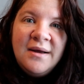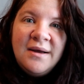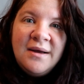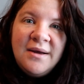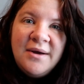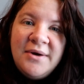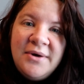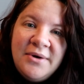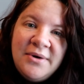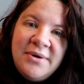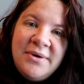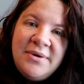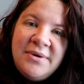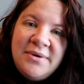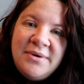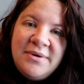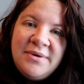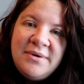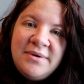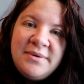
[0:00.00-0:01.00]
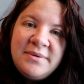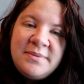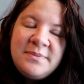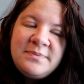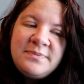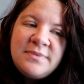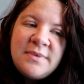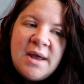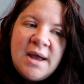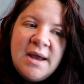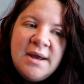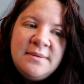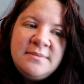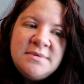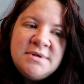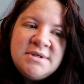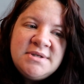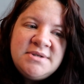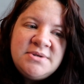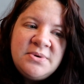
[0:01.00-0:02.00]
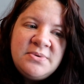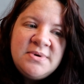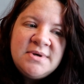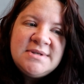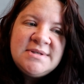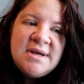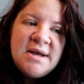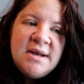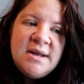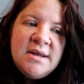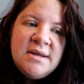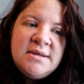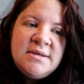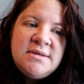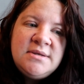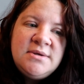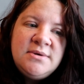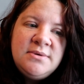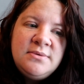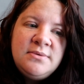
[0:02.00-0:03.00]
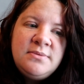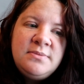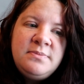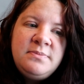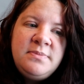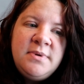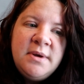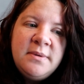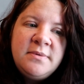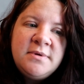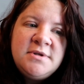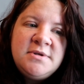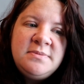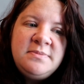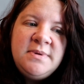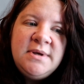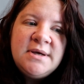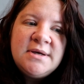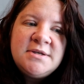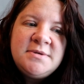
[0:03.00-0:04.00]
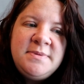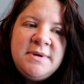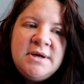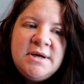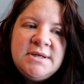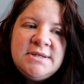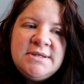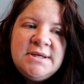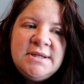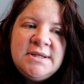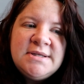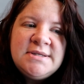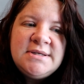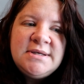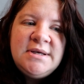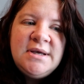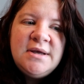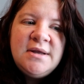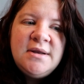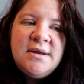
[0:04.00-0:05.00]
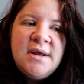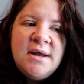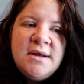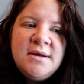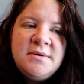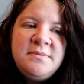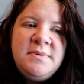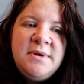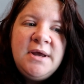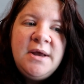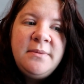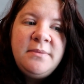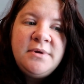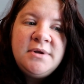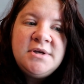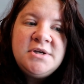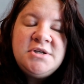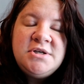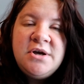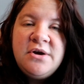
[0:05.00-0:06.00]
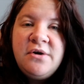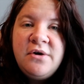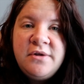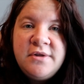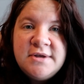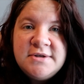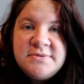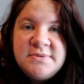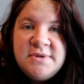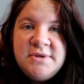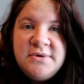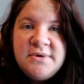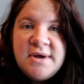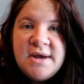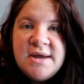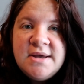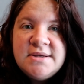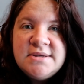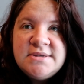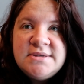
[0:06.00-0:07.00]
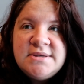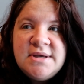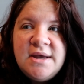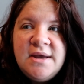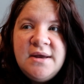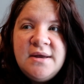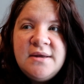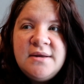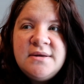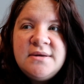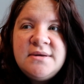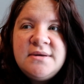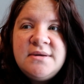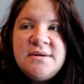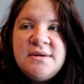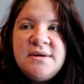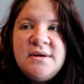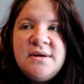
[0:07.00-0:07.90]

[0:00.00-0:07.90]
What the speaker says: I am just so excited to be able to be experiencing this again and being able to share all this with you guys. And